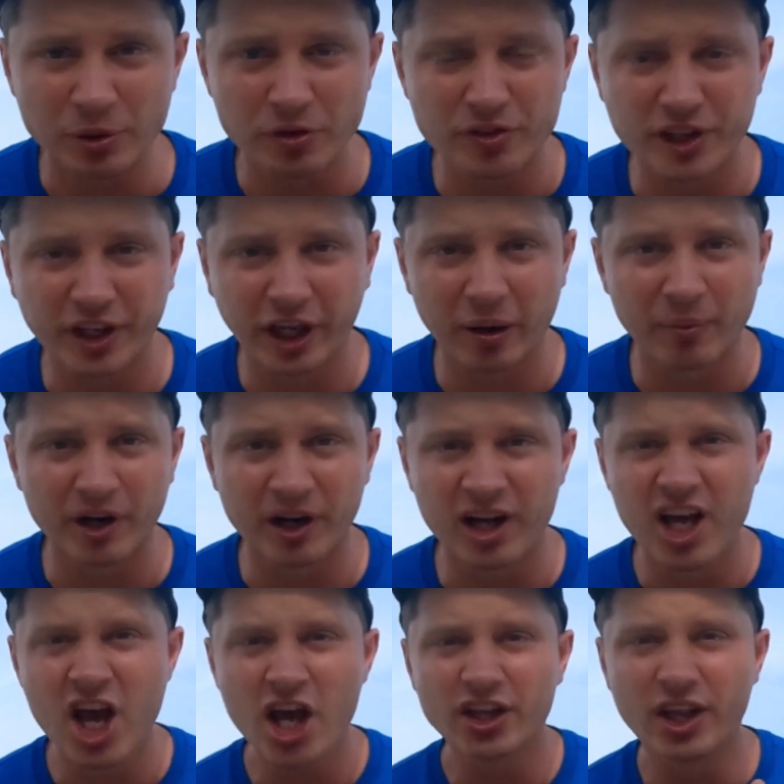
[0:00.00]
out of the
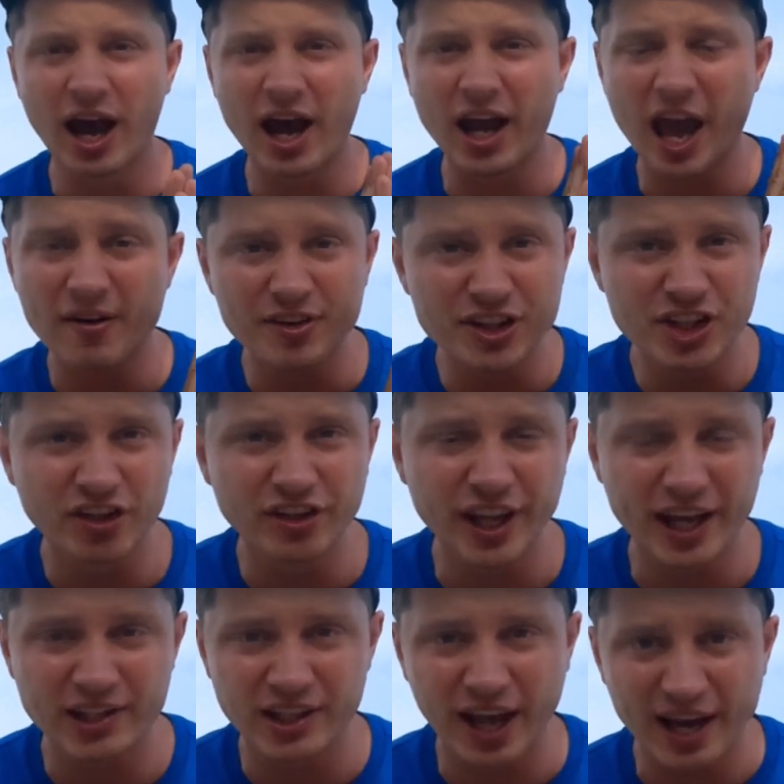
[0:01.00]
camera. I haven't
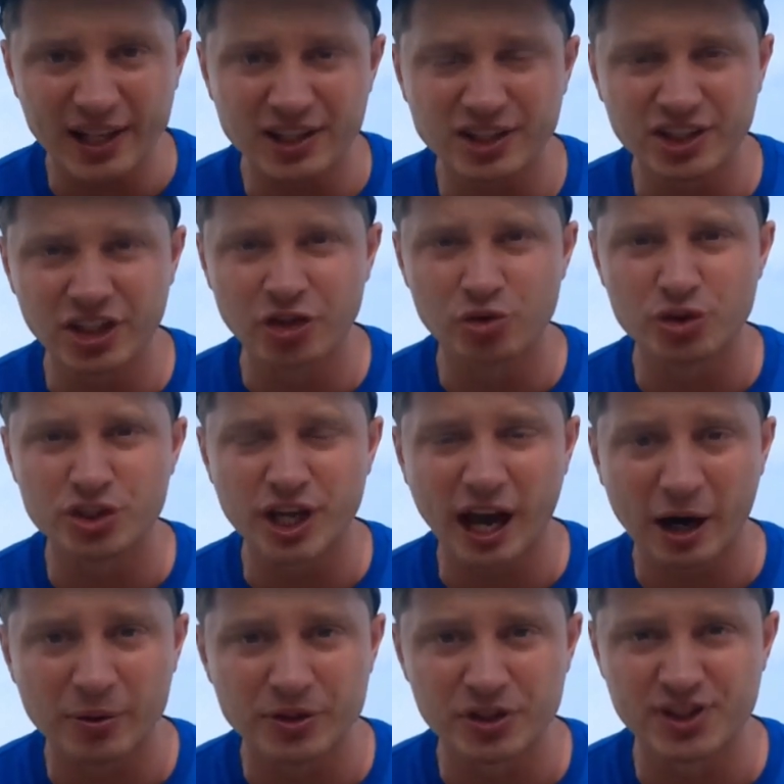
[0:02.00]
done any editing to the
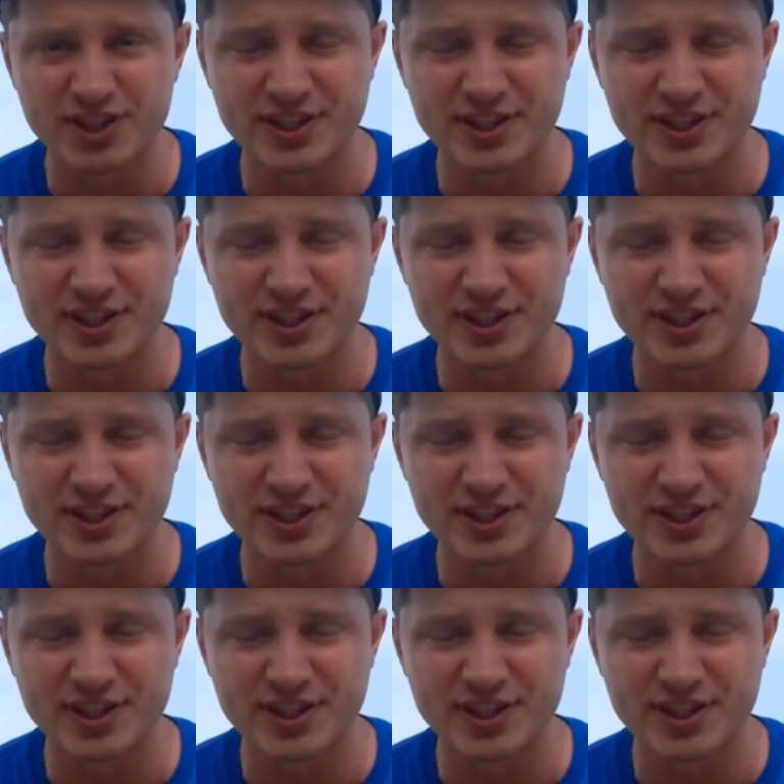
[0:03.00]
audio